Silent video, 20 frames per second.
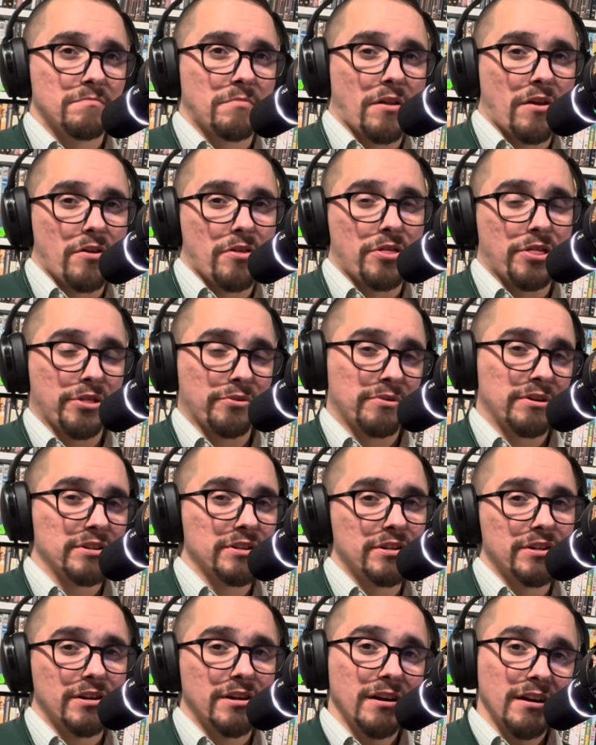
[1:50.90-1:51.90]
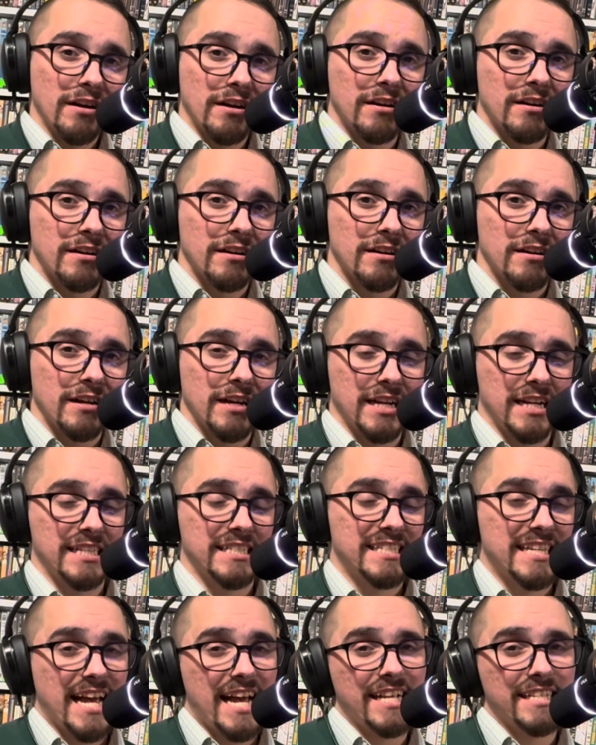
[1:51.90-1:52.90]
thriller and
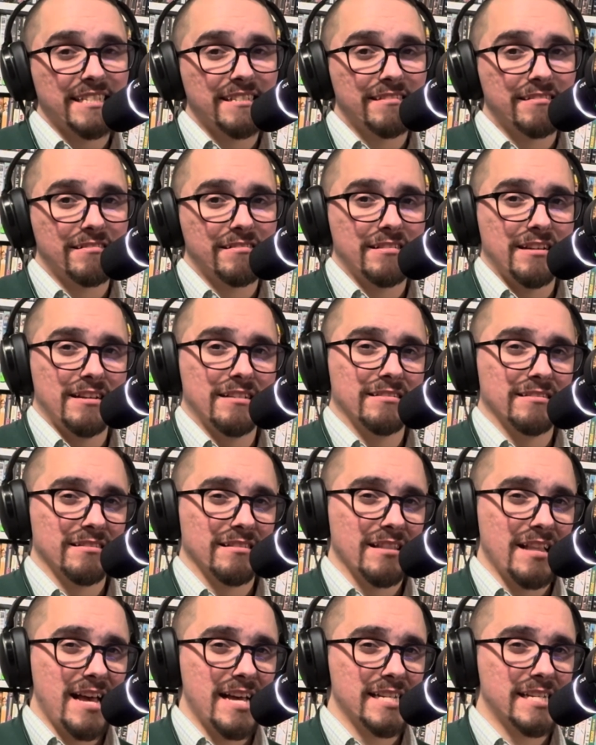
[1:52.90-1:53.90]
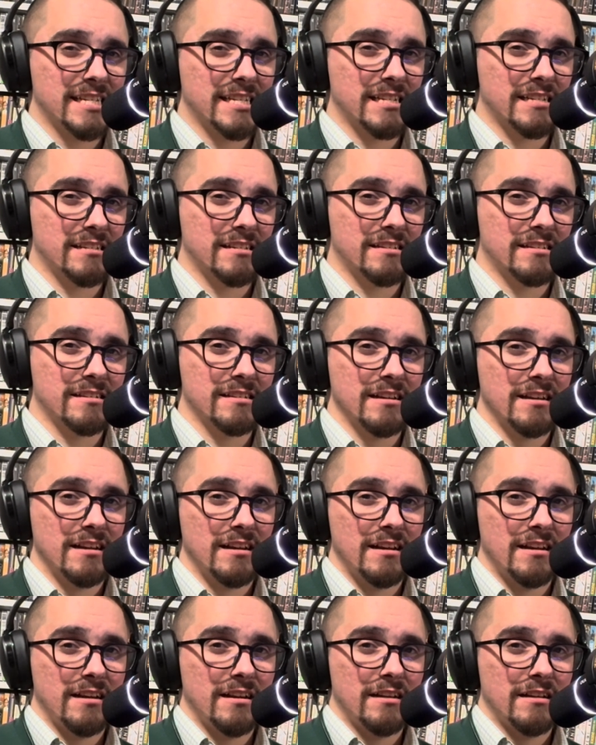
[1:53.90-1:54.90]
intense and less
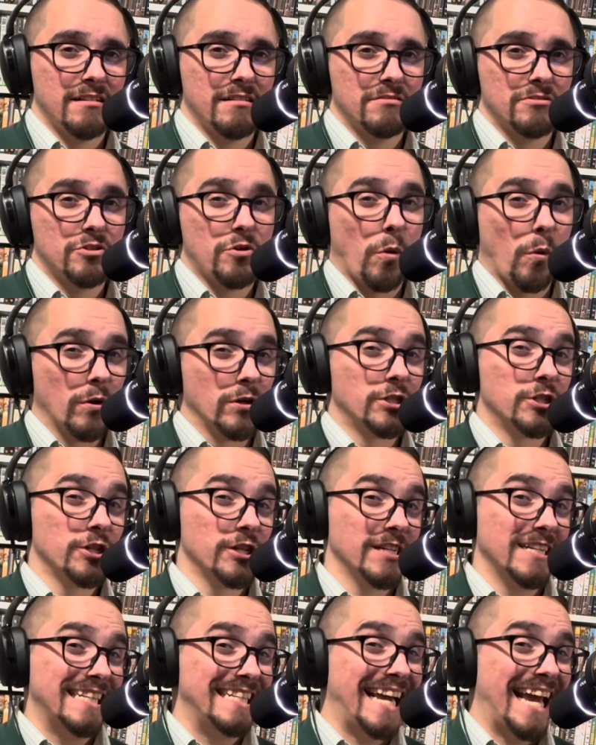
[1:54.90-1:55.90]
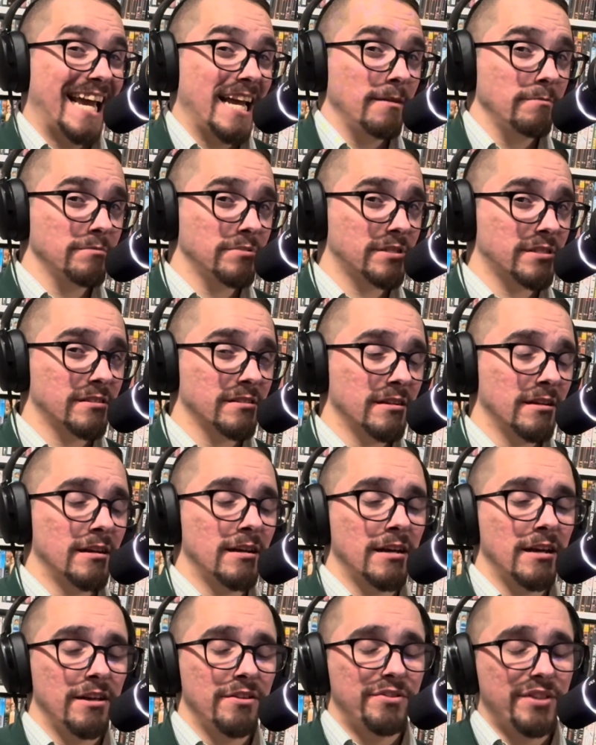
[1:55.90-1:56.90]
torturing games,
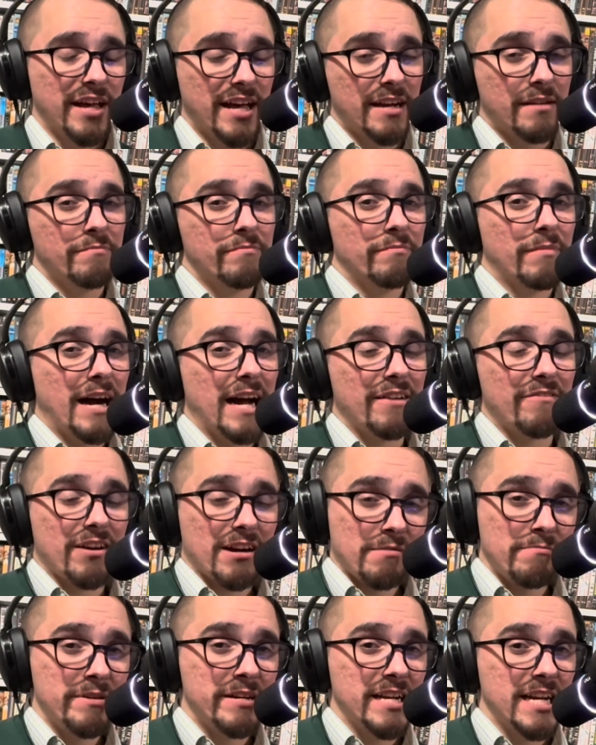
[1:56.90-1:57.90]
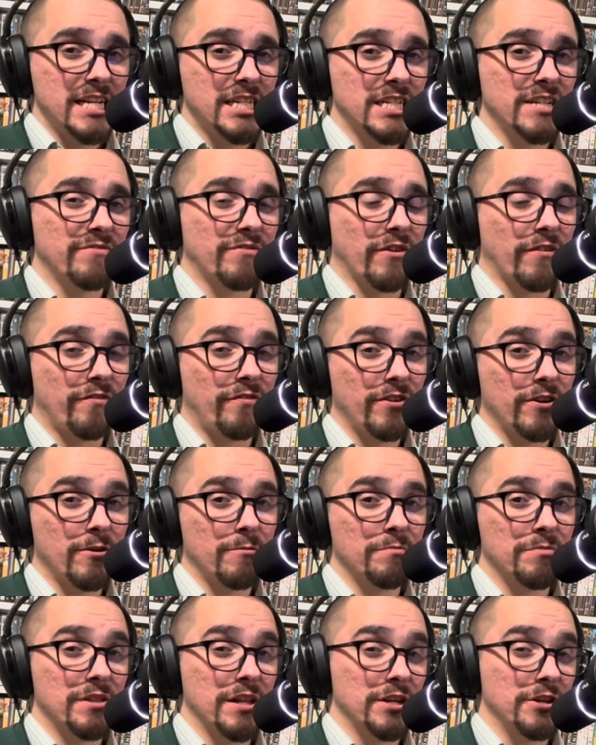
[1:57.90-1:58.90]
then my recommendation for a
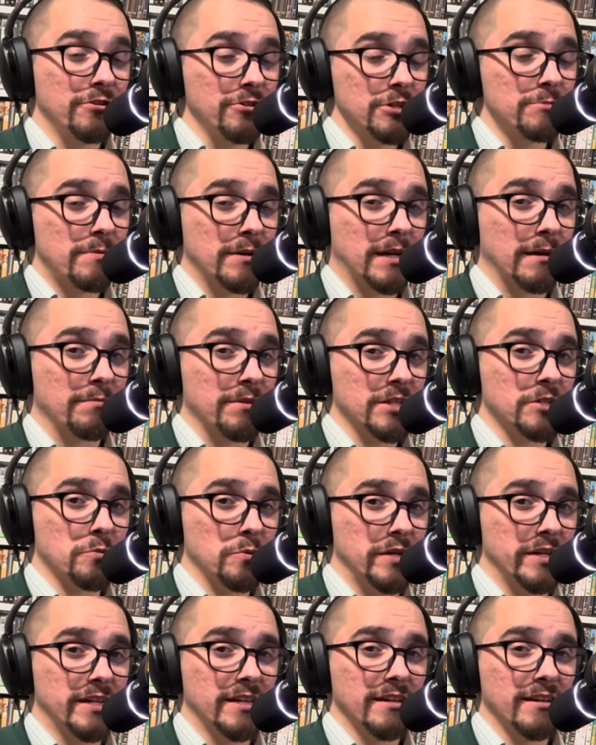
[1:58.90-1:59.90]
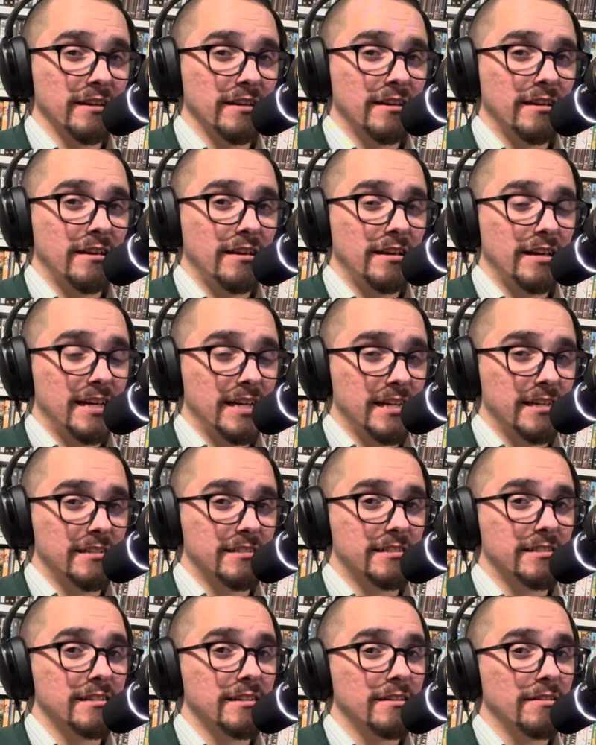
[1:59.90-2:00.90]
film that you should pick up this week
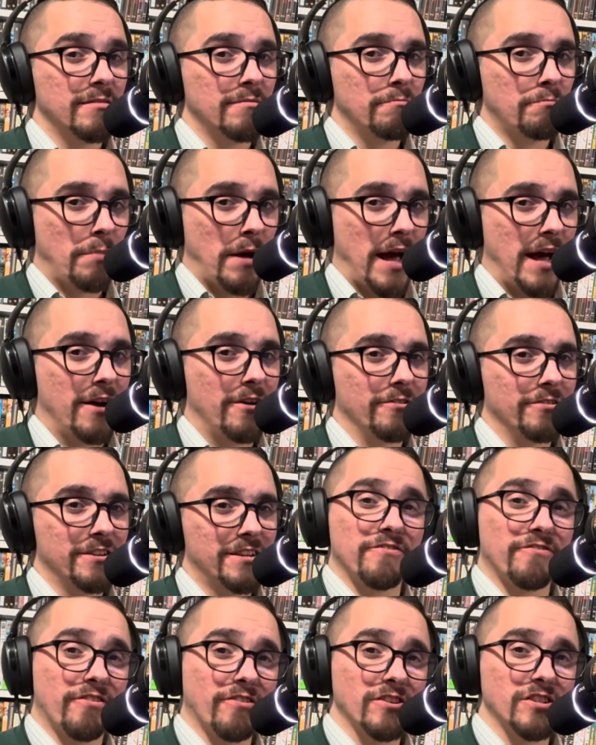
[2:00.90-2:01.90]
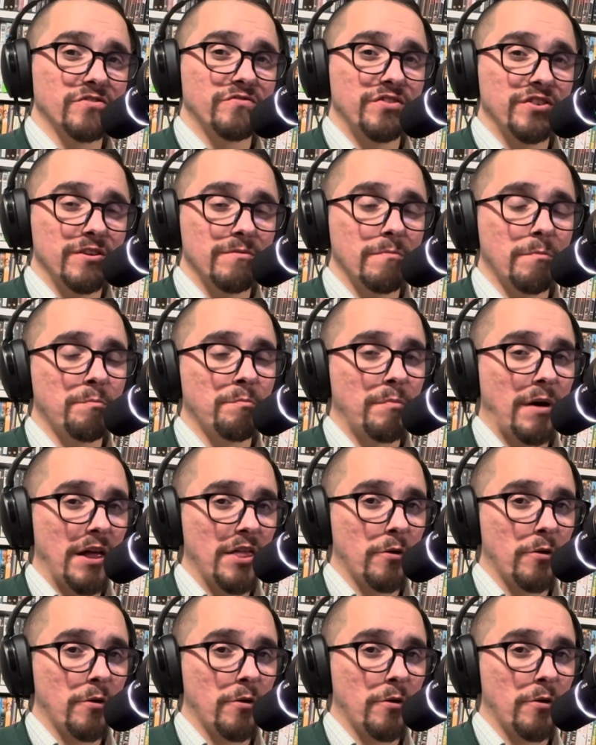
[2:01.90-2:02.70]
is Bound. First film by the